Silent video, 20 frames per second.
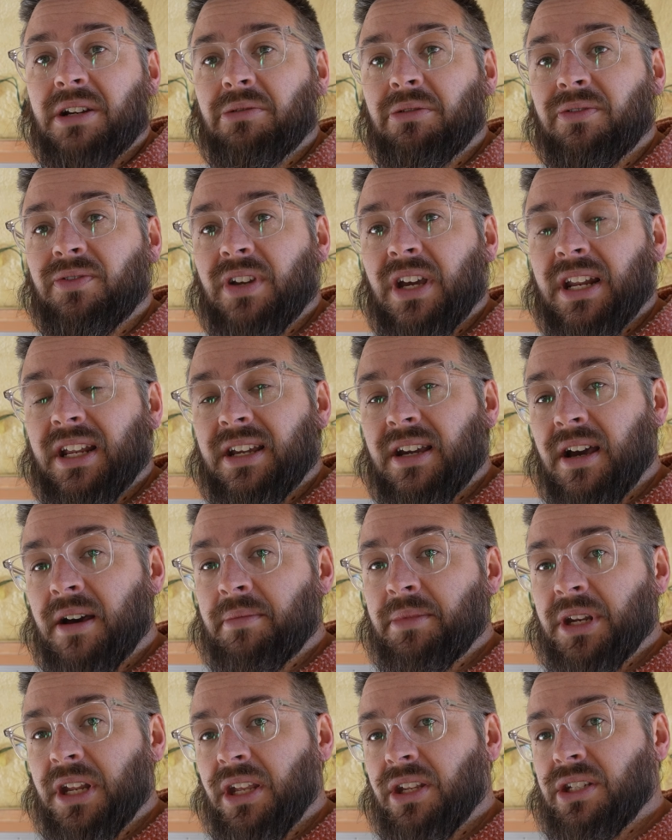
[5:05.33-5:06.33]
We've got a
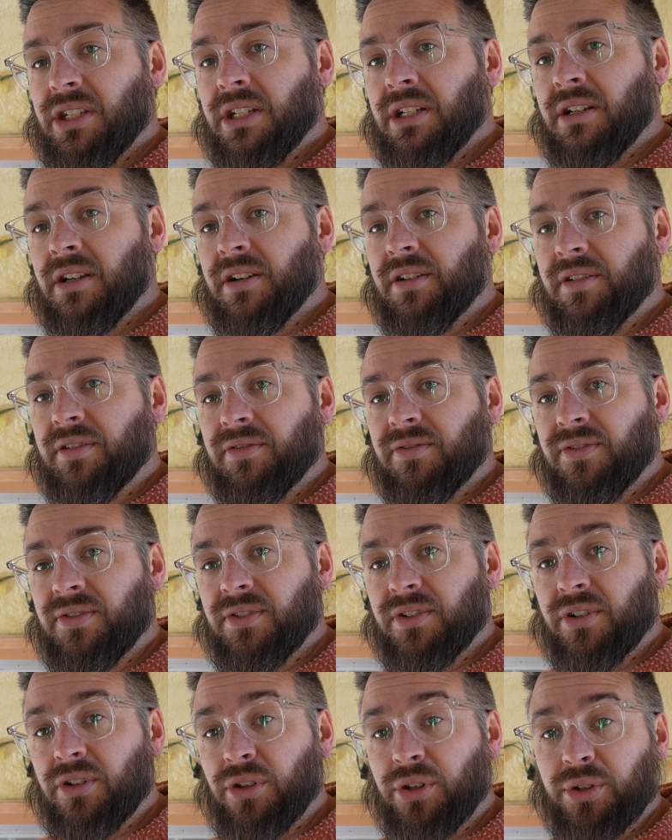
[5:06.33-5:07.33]
combination
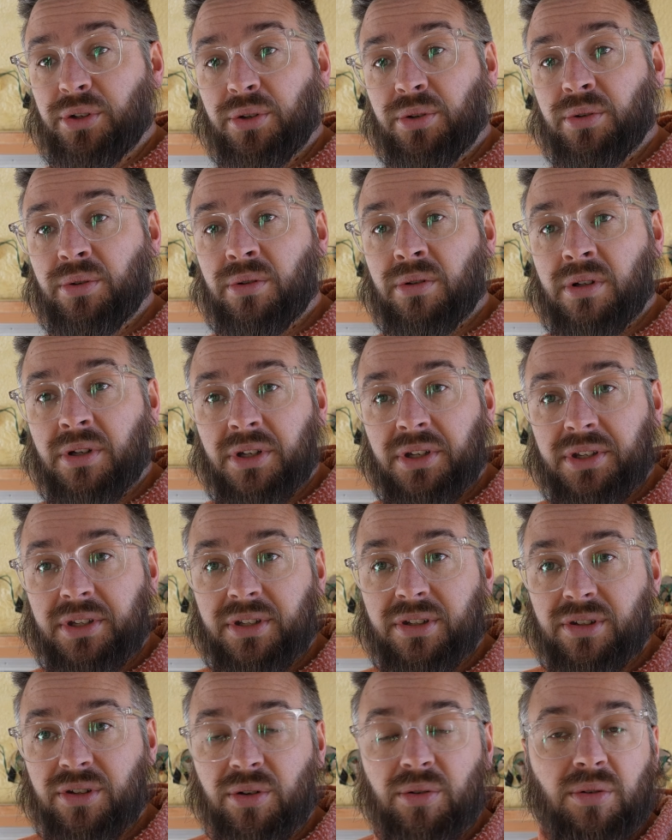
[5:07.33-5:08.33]
of glue,
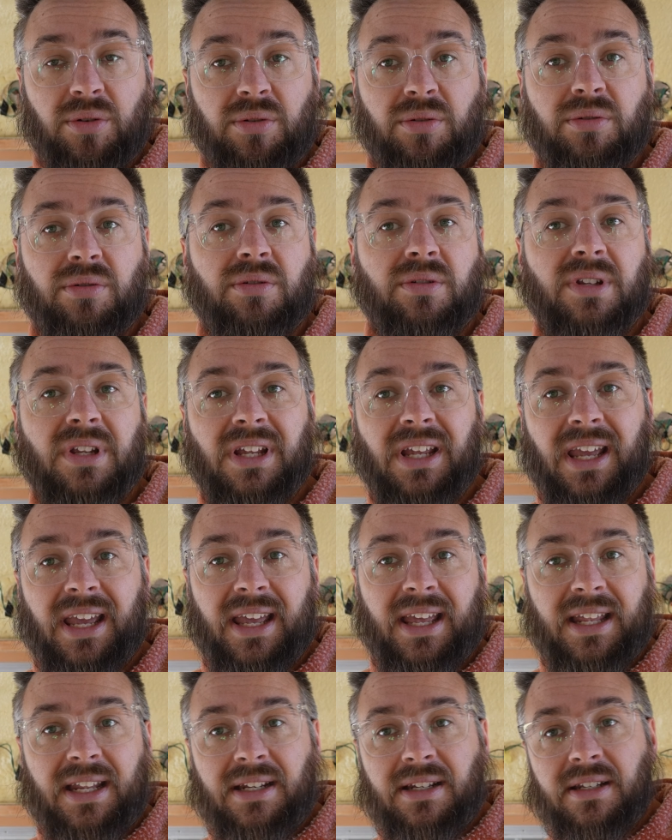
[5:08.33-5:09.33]
screws,
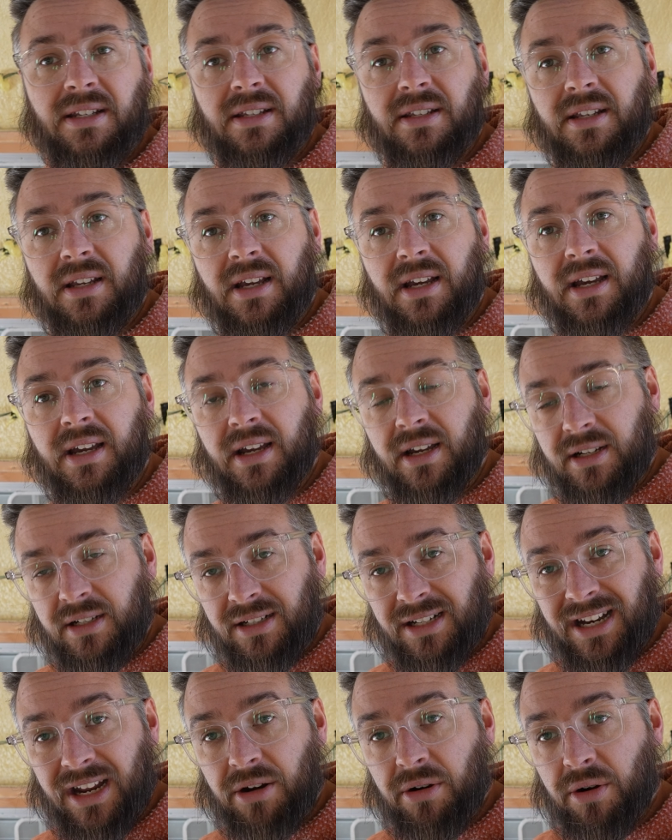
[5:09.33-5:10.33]
and
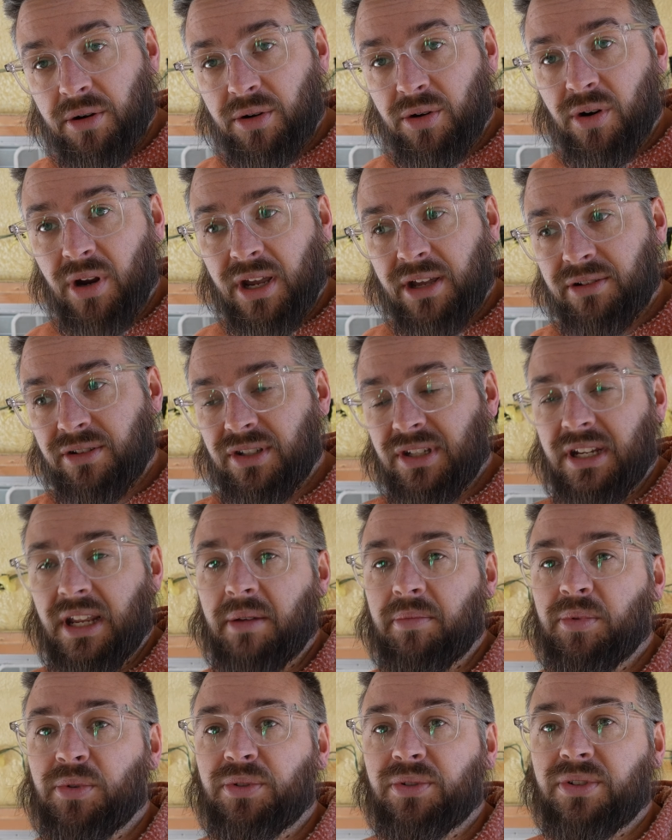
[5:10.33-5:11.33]
narrow crown
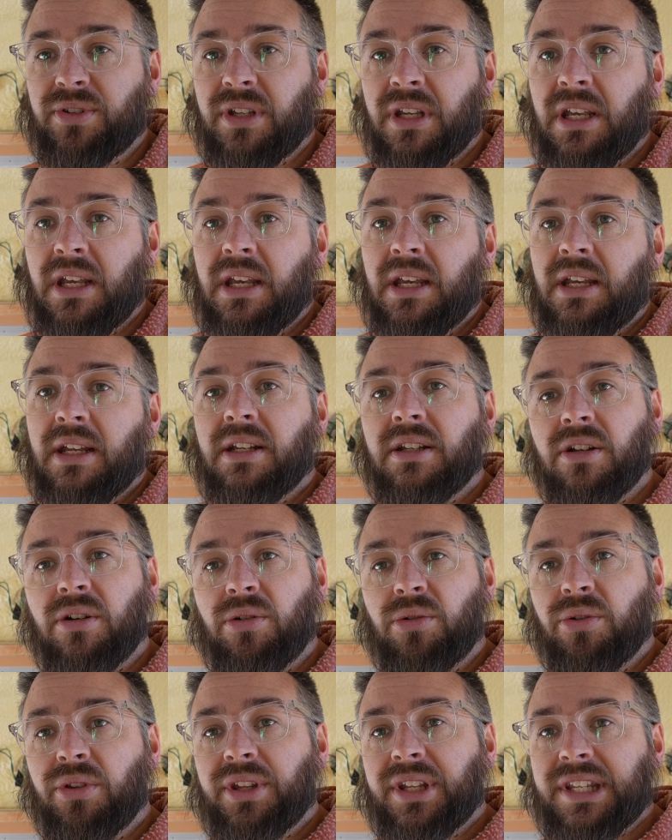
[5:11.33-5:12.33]
staples to
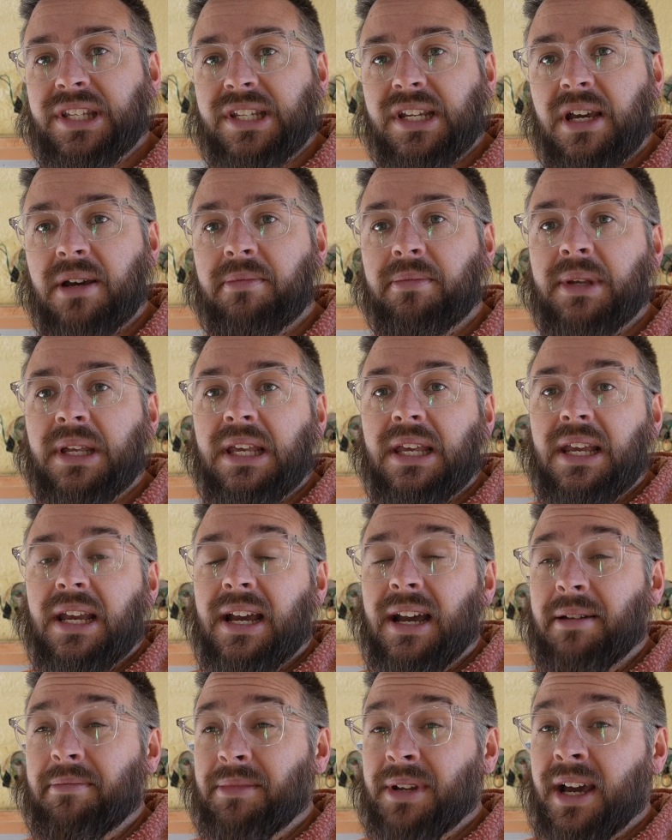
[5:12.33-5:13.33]
hold this up.
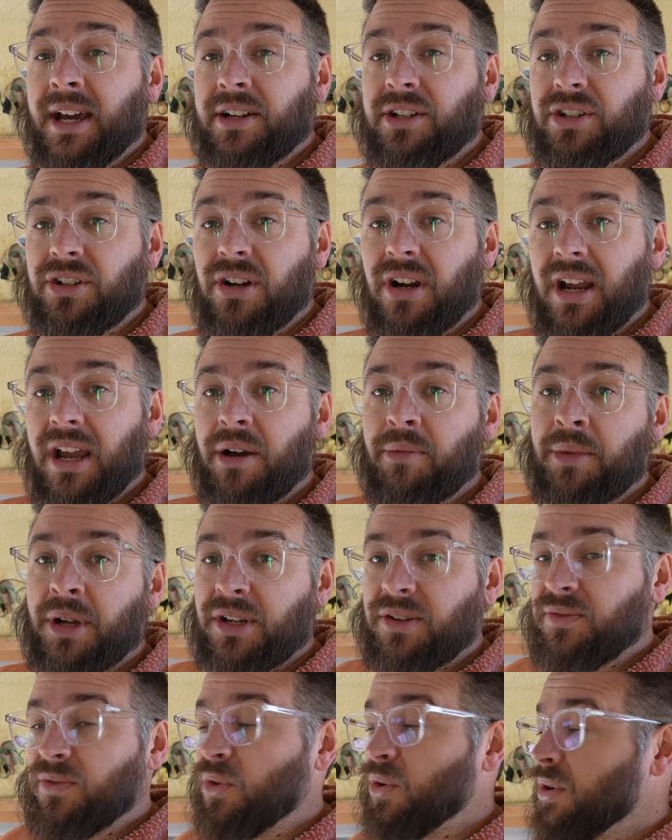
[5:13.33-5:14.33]
I'm not sure how
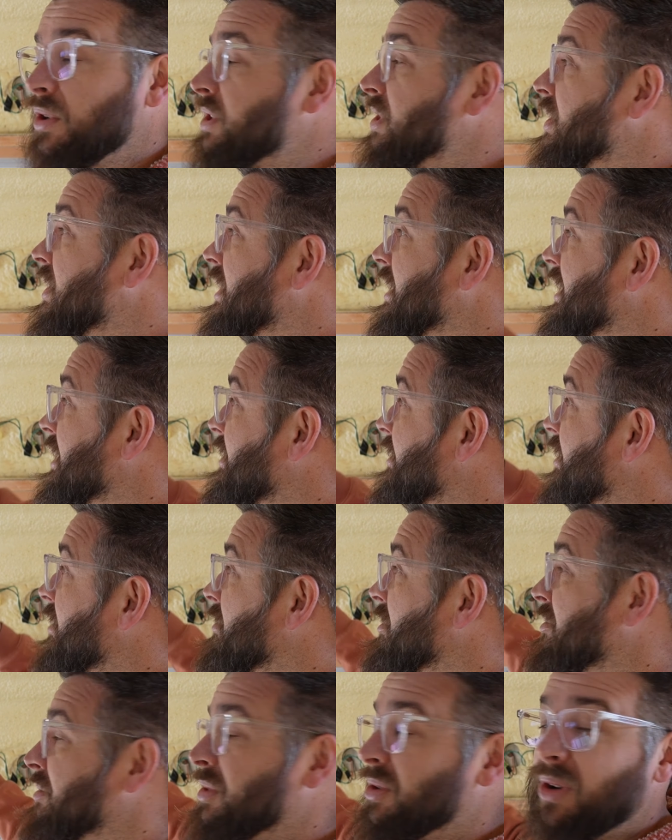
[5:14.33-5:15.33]
much force is
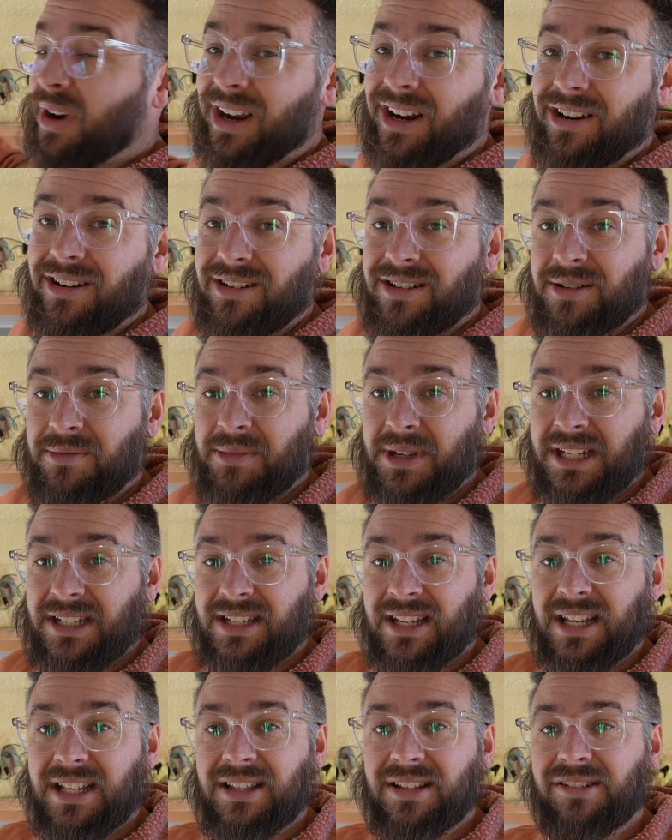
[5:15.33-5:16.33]
gonna be required to
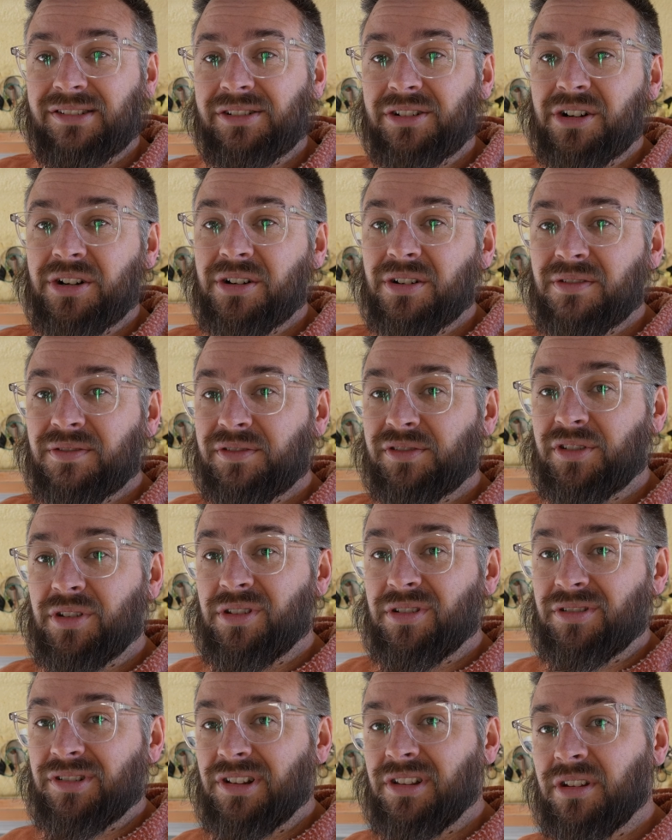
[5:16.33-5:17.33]
maintain this curve, so
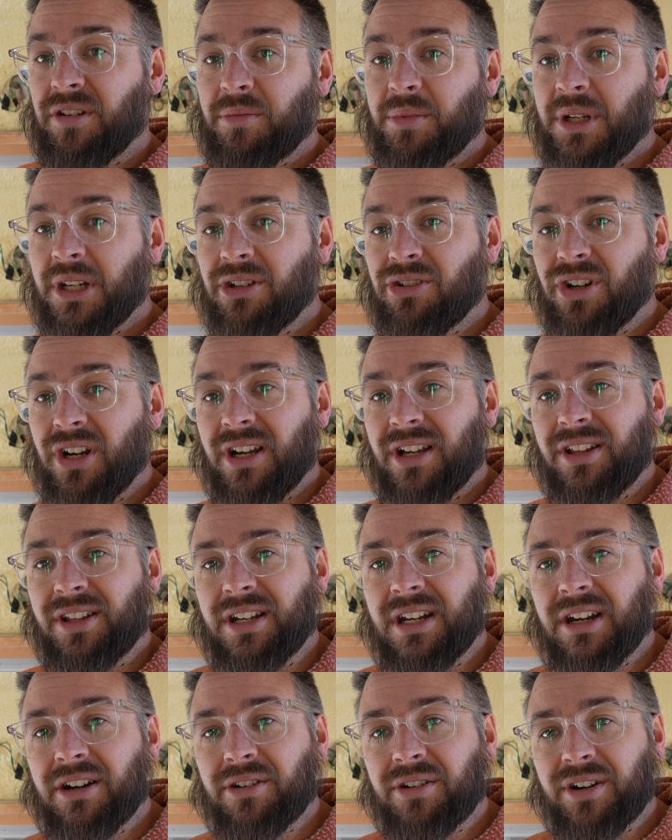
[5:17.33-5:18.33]
there's a little bit of trial
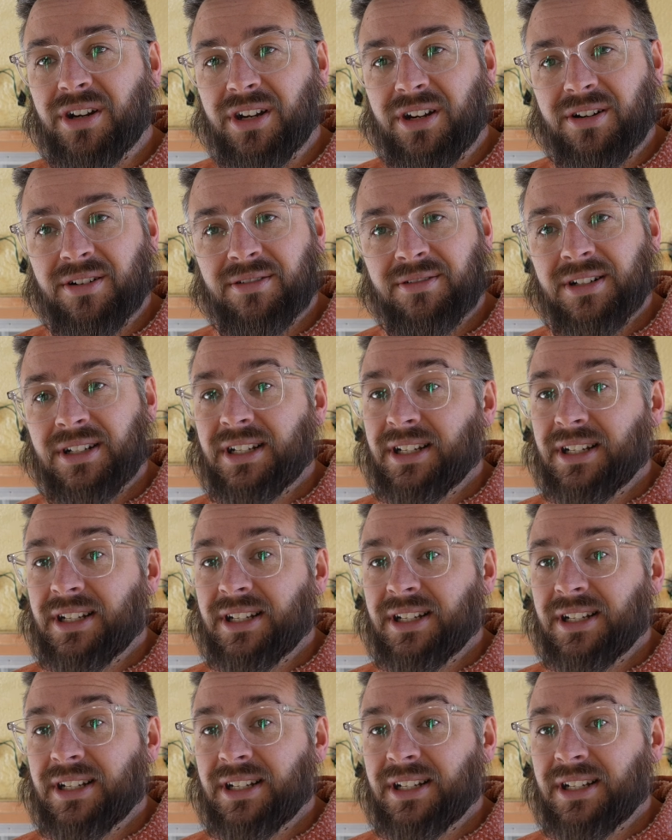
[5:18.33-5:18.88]
and error here.